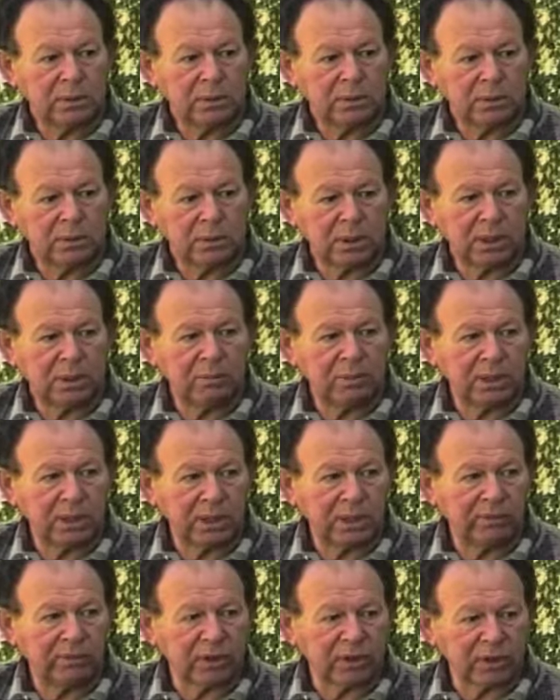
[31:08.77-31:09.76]
No, I
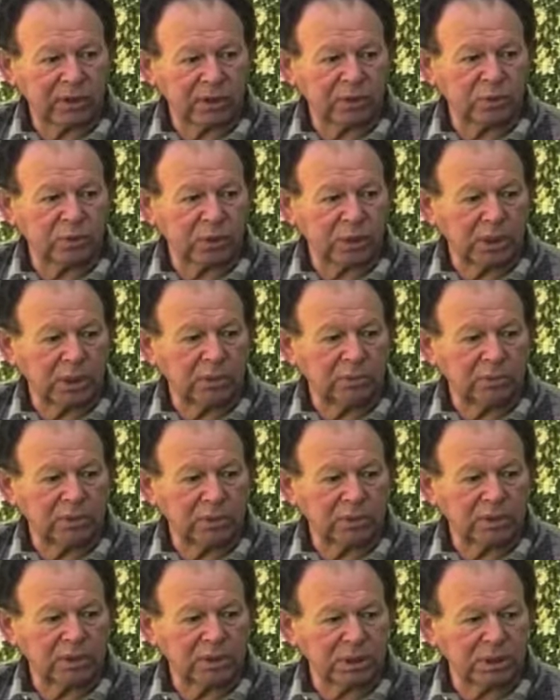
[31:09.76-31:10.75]
believe that Israel, with
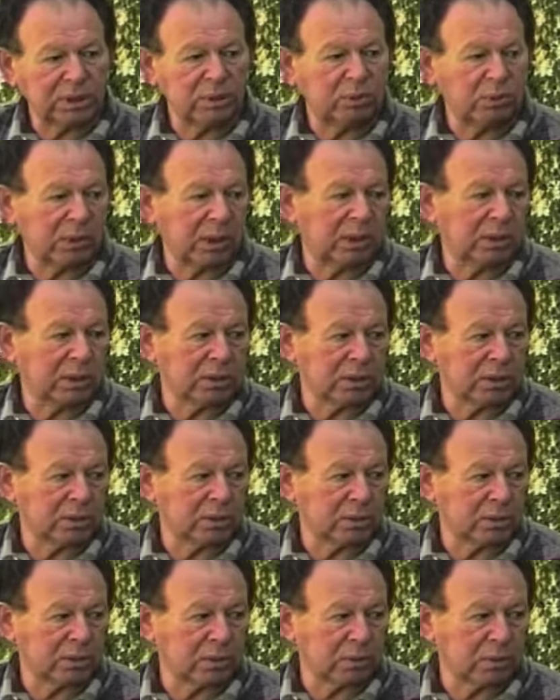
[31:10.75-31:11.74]
6 million
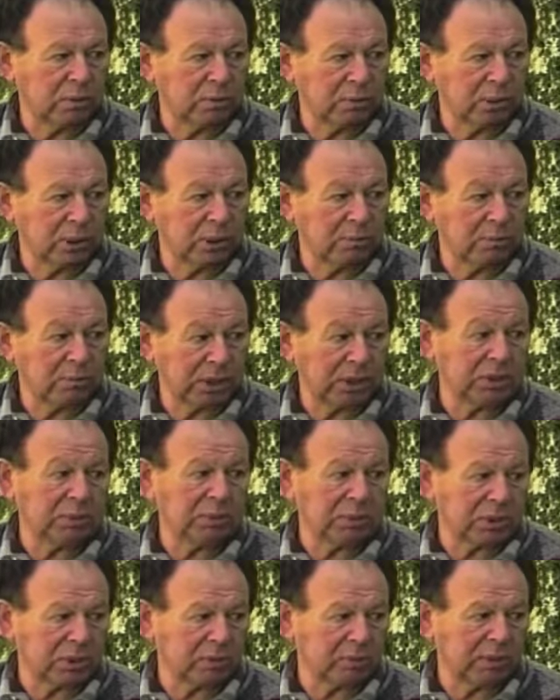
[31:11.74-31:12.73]
Jews, will be a much
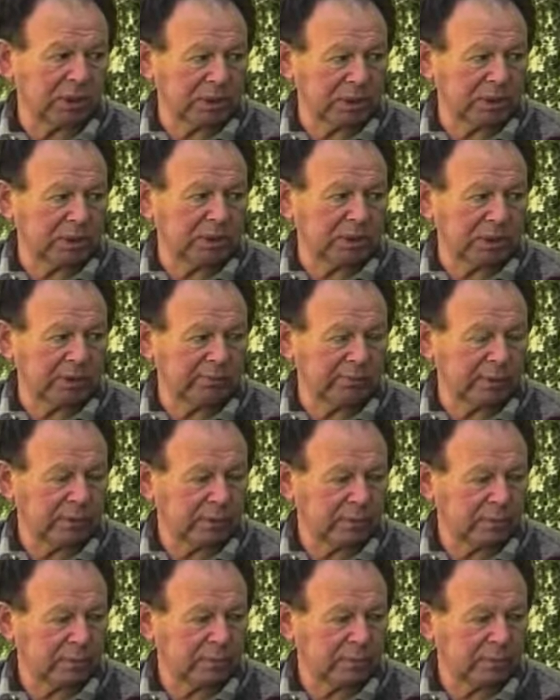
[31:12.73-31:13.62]
better place to live in.